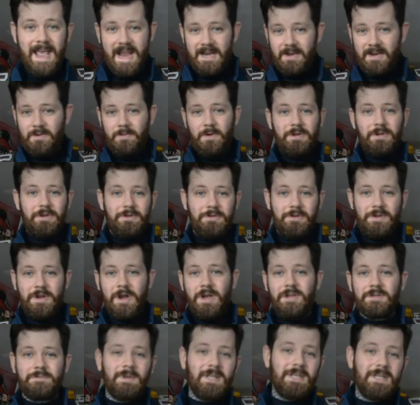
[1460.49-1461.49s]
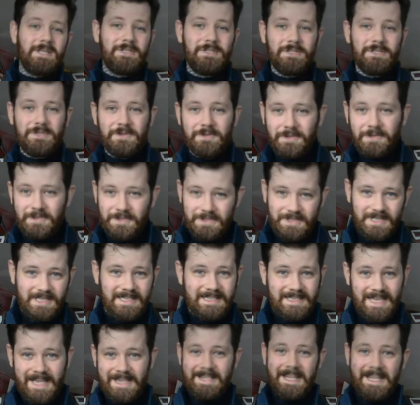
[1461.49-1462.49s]
Anyone who cosplays you will
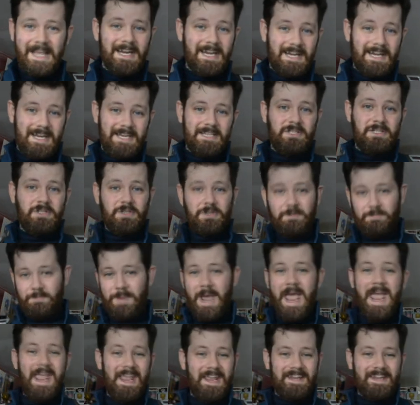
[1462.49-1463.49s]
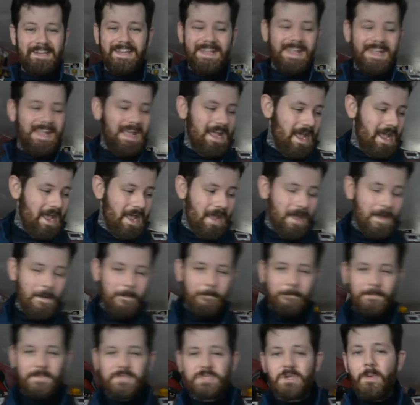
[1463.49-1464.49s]
understand that it is just pain.
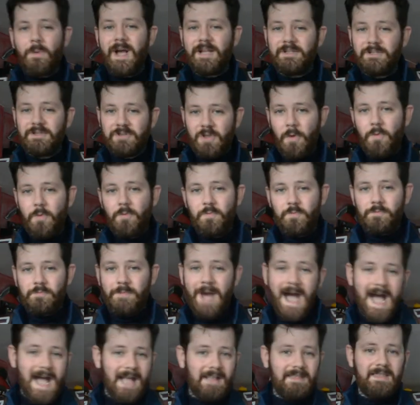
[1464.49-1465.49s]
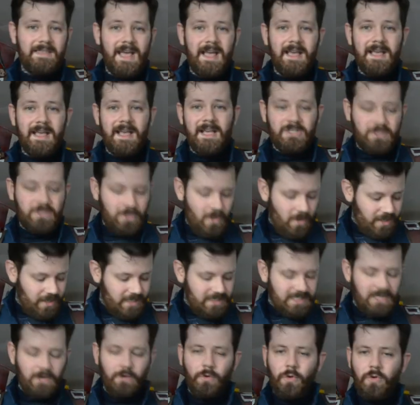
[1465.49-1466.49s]
Um, so I don't mind that, as long
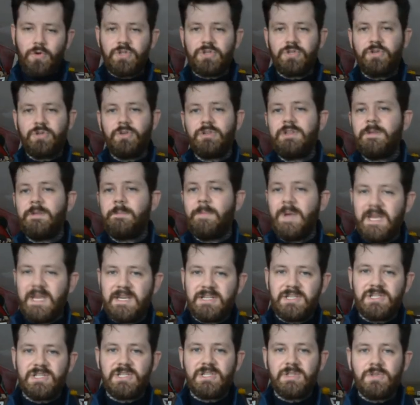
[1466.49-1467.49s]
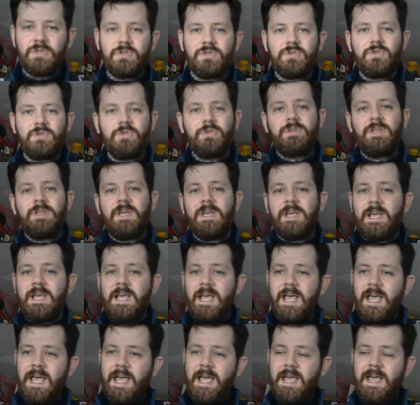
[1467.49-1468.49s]
as it looks good, the pictures looks good,
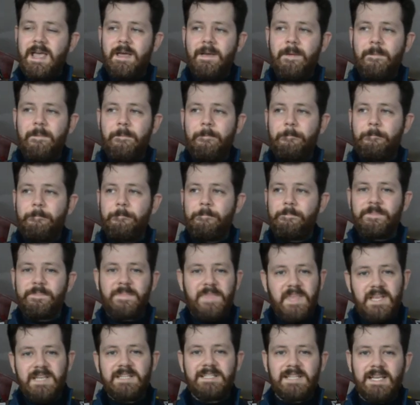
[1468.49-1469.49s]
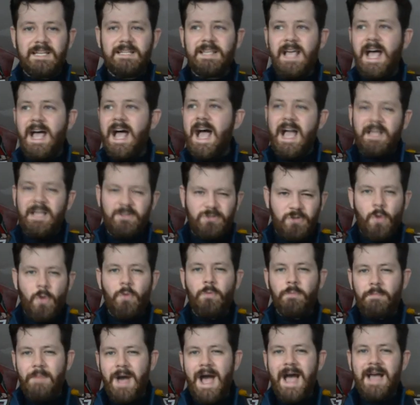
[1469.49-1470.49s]
um, things like that, I
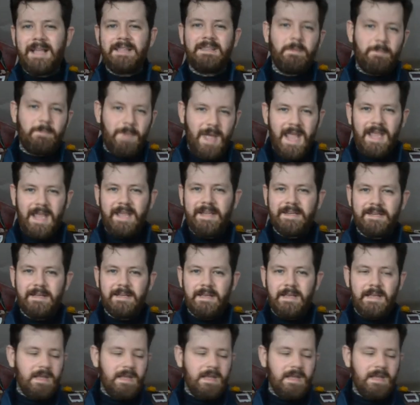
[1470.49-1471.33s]
don't mind the pain.